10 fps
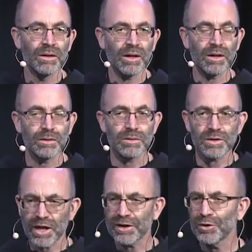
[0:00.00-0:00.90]
There's a
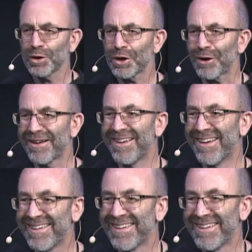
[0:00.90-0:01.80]
lot of you here.
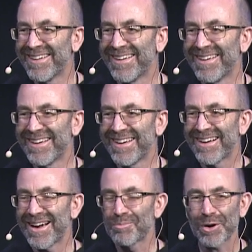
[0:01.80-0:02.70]

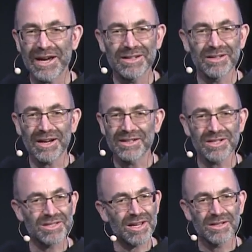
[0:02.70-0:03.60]
I
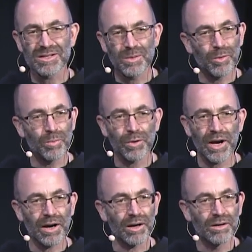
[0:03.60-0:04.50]
just said a simple
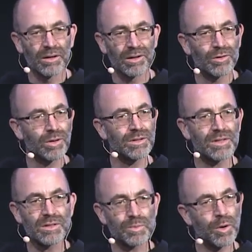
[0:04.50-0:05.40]
prayer. Lord,
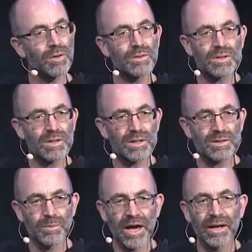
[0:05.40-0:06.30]
dispose
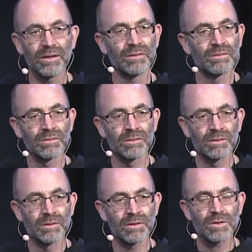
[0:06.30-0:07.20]
these men
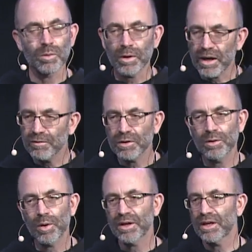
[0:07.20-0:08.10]
to whatever you
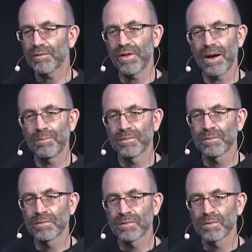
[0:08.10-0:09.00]
want to give them,
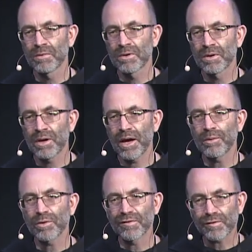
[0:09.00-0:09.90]

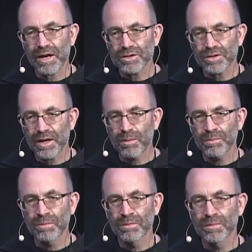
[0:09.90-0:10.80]
and refresh
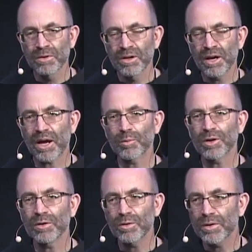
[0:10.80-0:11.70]
them and
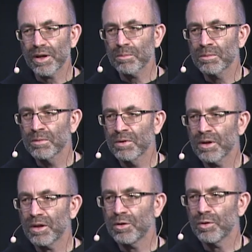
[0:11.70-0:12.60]
renew them
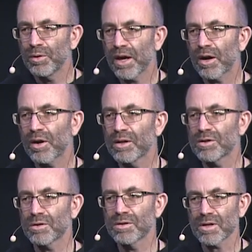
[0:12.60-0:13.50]
in who they are as
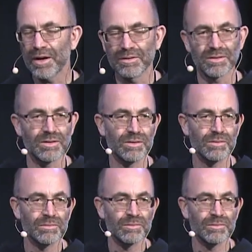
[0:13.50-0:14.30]
your sons.